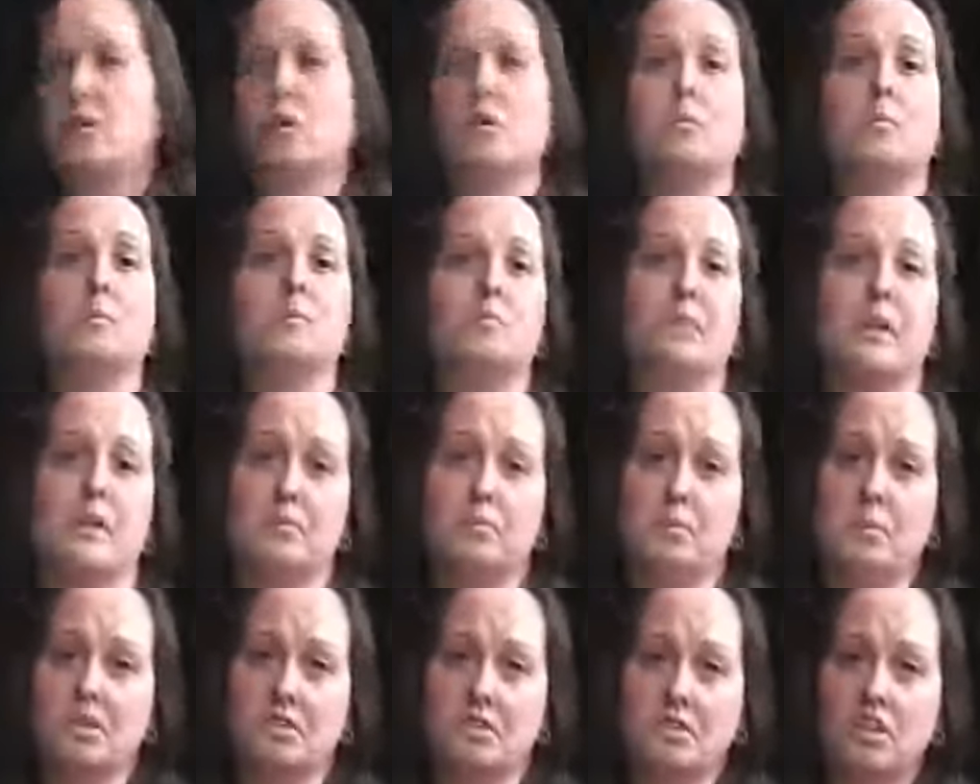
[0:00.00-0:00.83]
So
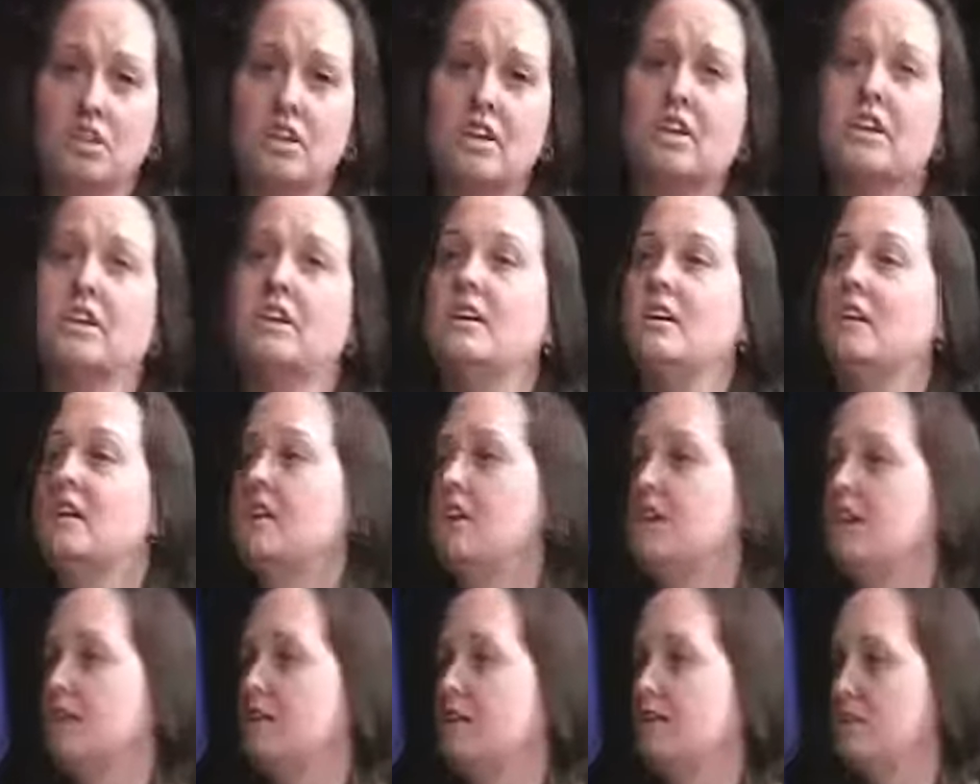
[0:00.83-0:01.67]
nice piece of
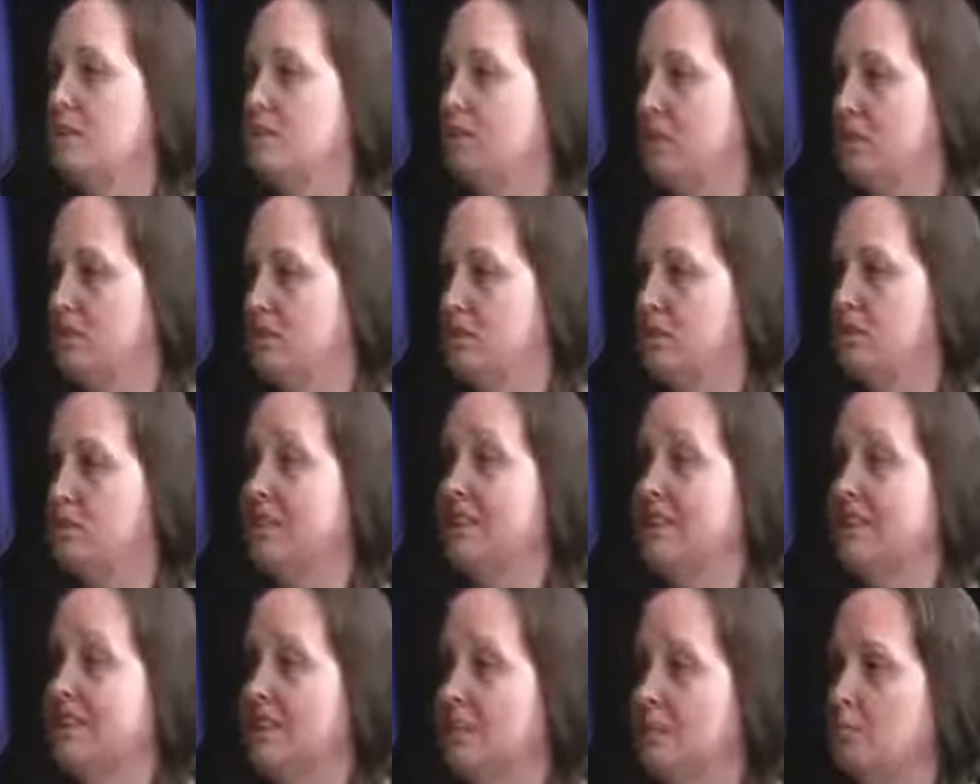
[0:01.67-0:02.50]
chicken, nice piece of
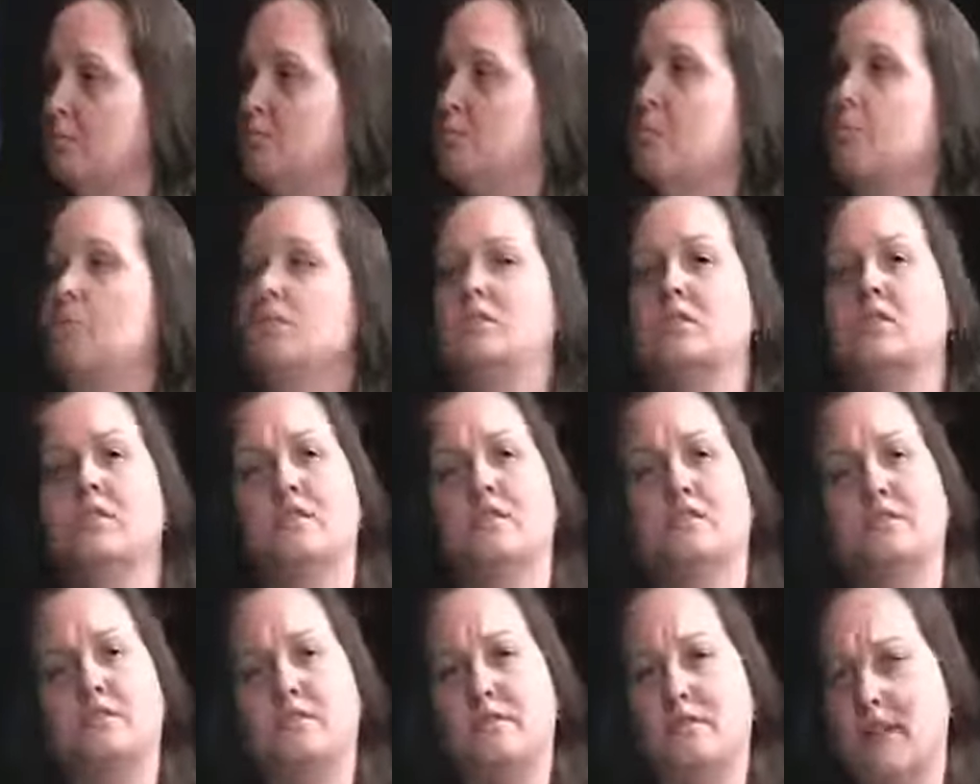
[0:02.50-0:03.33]
lean
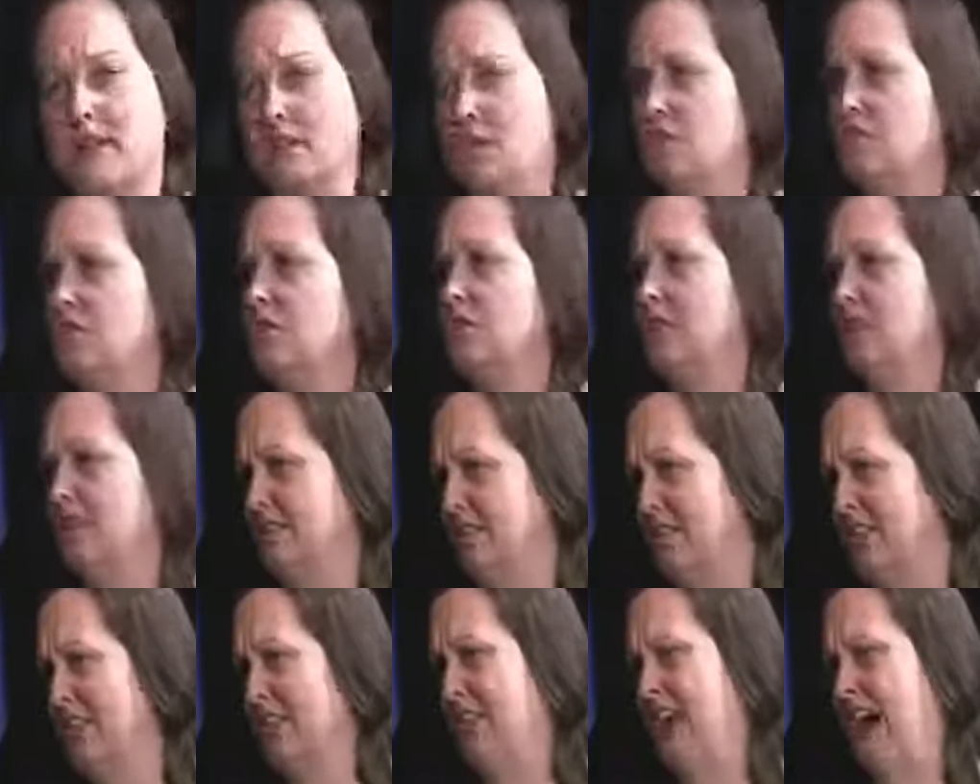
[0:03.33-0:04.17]
protein, fish,
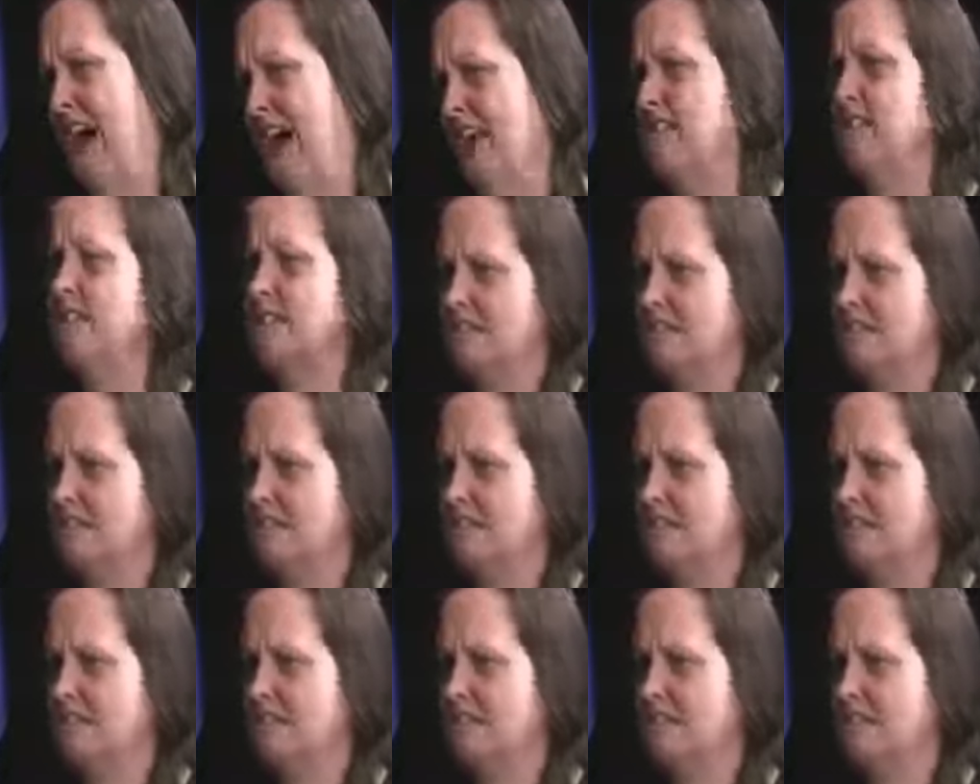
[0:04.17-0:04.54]
things like that.